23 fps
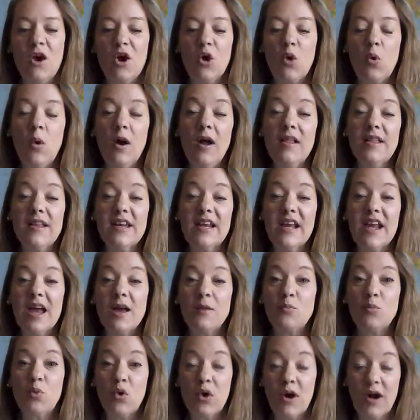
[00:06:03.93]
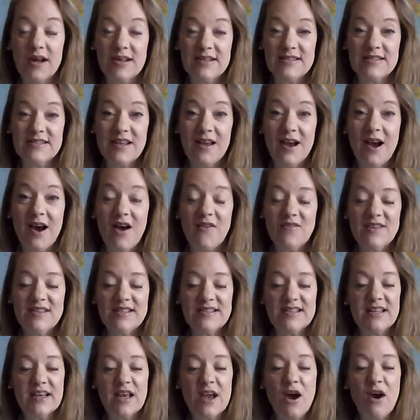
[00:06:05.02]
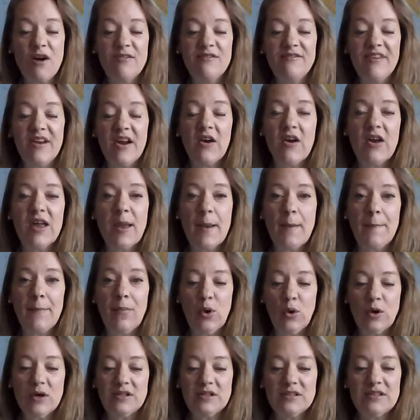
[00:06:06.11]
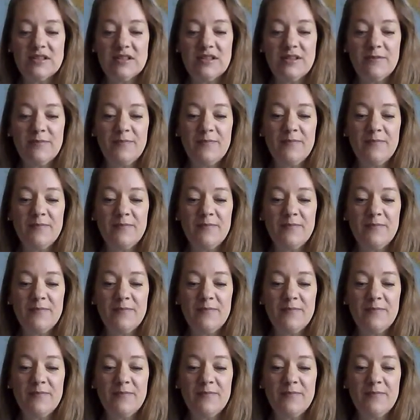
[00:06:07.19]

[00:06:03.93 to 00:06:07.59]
Quality and price, obviously, are very important.